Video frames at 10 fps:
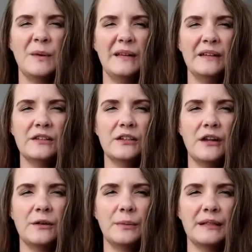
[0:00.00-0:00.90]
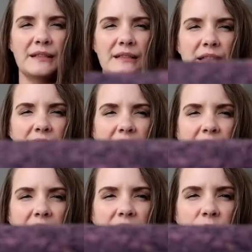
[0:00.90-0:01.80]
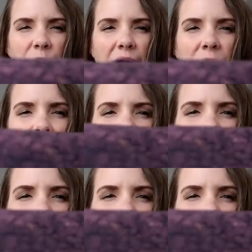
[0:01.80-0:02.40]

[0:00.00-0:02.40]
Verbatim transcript: but I think there are other places that sell it as well.